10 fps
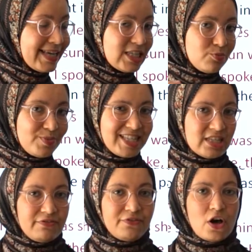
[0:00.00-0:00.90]

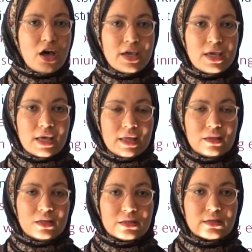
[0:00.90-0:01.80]
specify
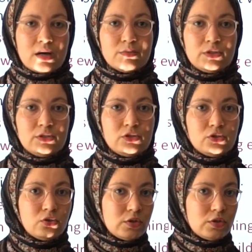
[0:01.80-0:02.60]
this summer, so or